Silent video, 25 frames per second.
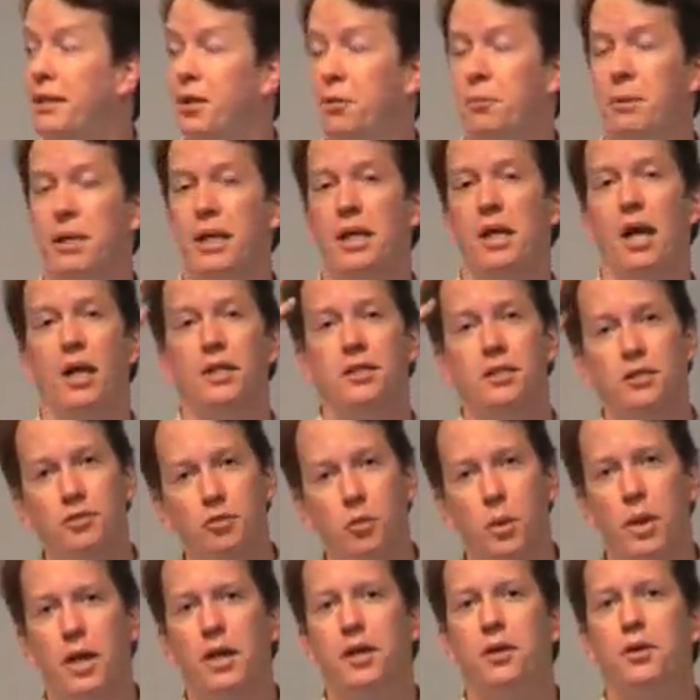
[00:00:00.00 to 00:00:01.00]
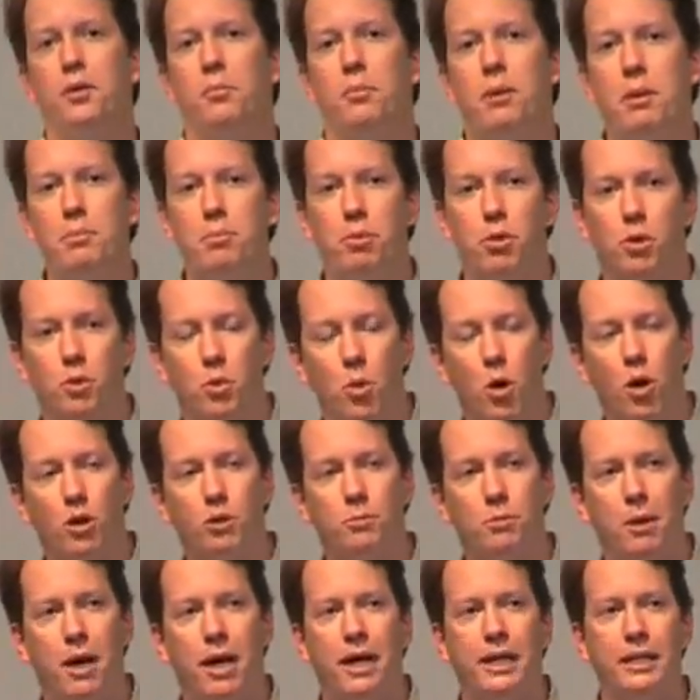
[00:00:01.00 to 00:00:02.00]
There had been a gust of wind or people had
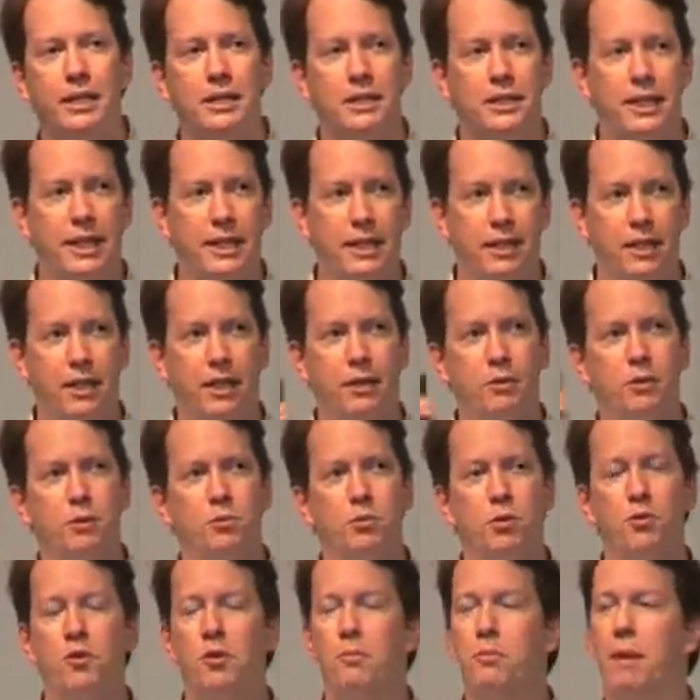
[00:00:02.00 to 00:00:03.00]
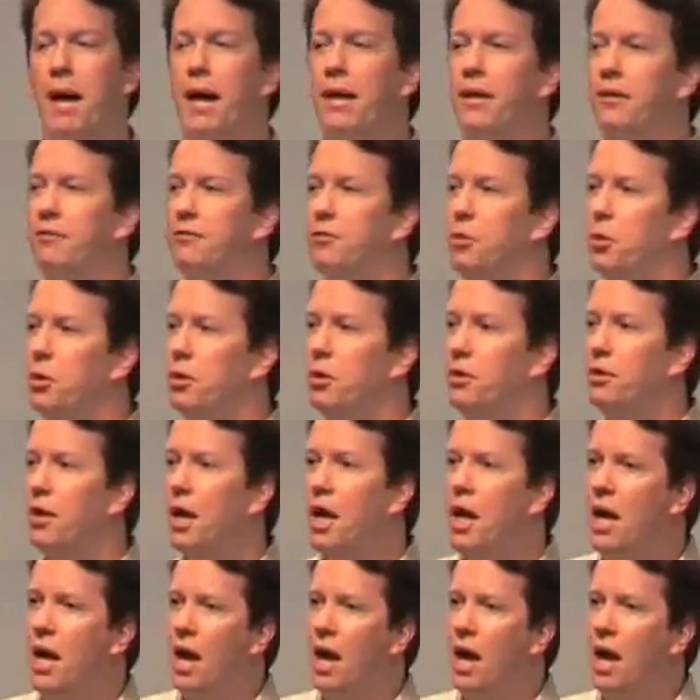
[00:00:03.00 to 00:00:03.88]
walked by and the chandelier was moving back and forth.